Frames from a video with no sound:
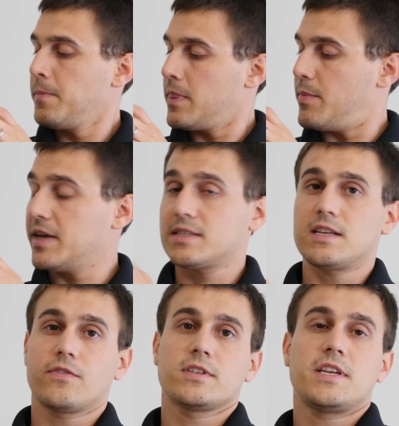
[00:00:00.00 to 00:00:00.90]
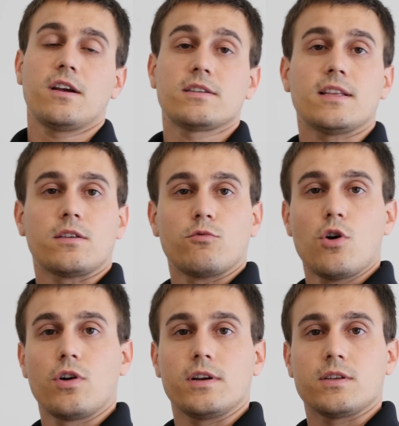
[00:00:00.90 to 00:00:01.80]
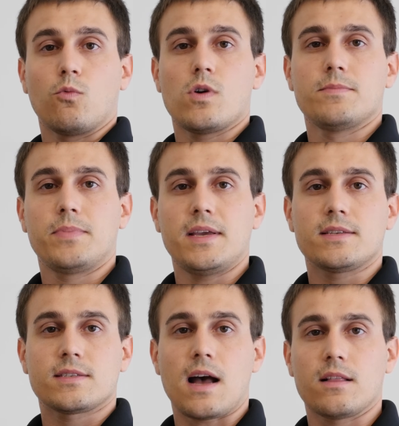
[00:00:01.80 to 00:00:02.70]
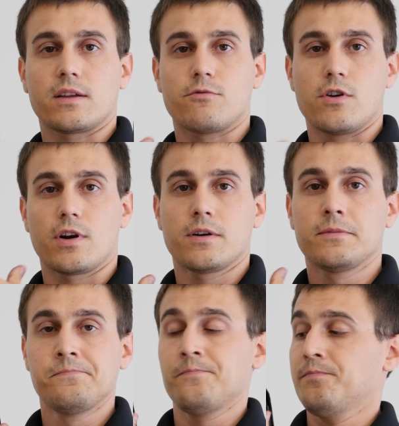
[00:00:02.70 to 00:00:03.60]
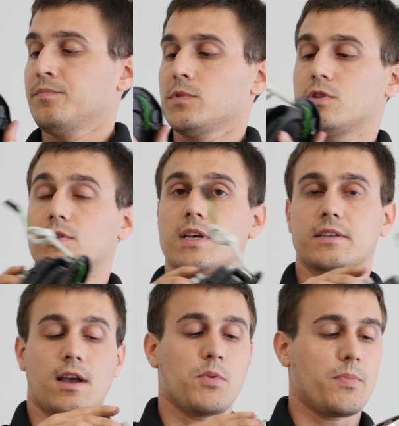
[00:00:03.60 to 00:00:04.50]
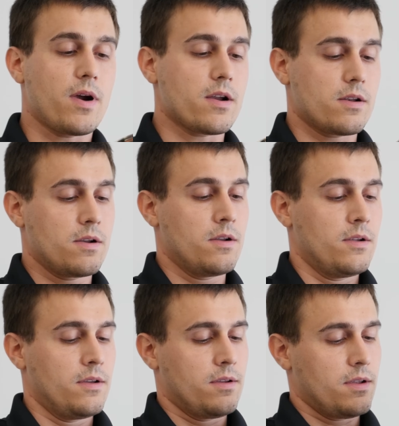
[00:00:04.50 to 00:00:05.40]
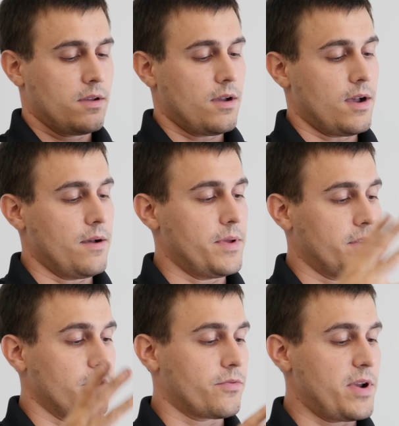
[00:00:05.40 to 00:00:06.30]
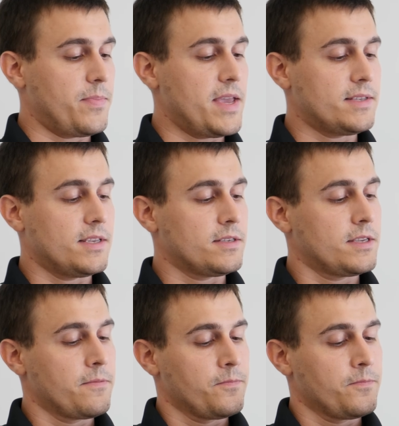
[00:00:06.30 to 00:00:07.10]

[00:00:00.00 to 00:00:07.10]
The biggest difference here is that the rotor is a one-piece solid rotor, so it doesn't come apart into three pieces.